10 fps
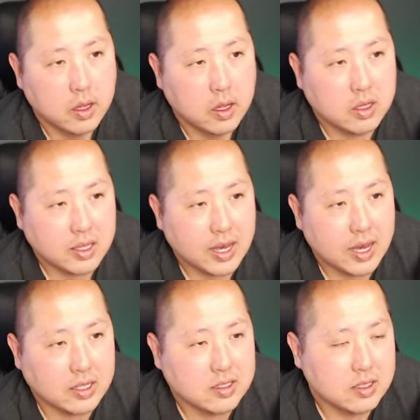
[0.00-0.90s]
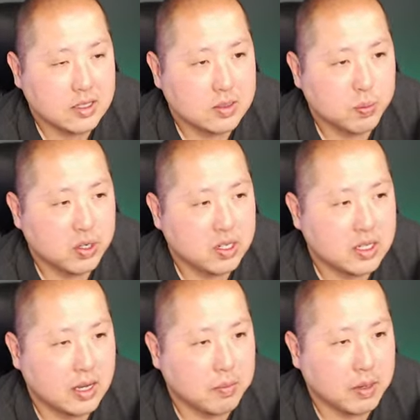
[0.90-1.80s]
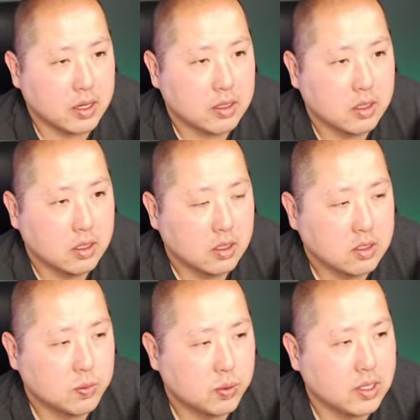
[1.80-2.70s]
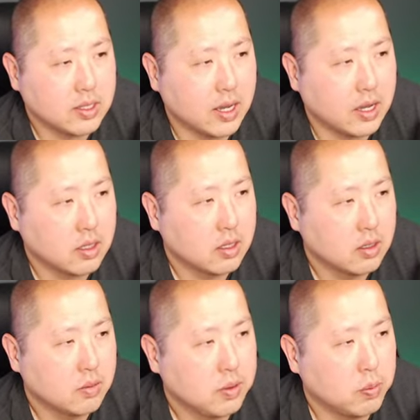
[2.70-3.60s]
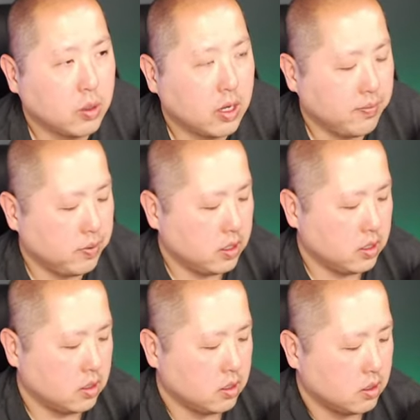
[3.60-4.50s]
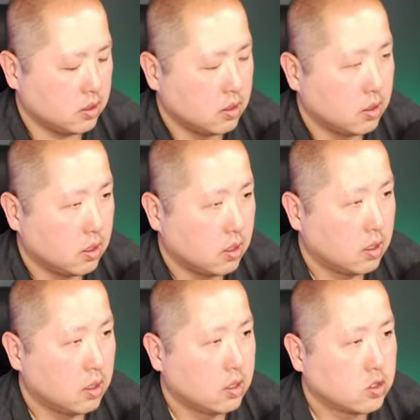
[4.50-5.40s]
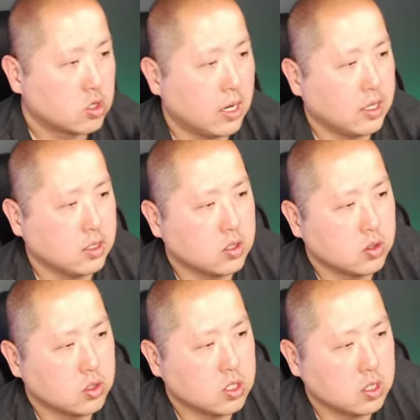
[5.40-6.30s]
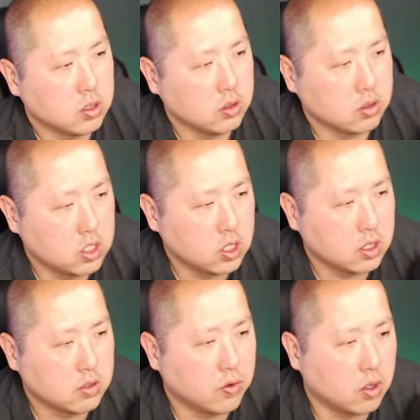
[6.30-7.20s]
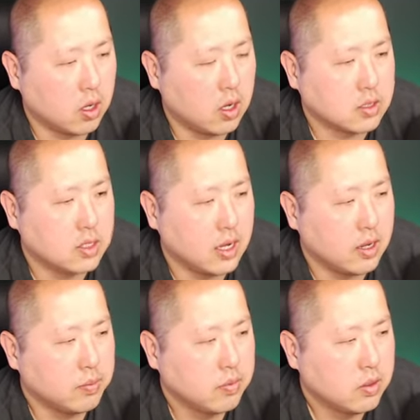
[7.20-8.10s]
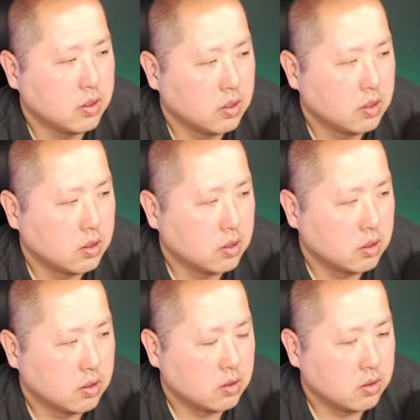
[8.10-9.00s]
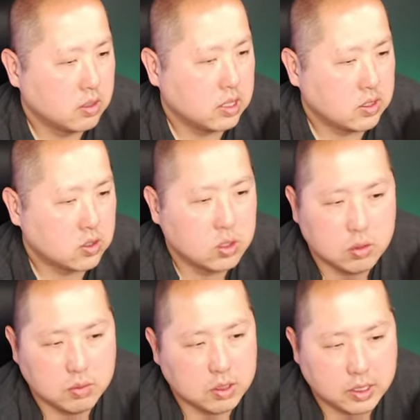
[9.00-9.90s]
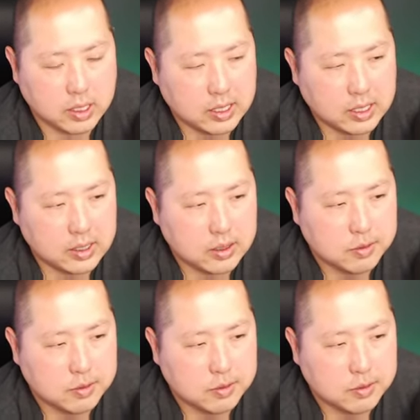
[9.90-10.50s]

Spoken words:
Yeah, it's pretty dead, man. It's pretty dead. People have been trying to shill cheers for a long time. It's 2 million.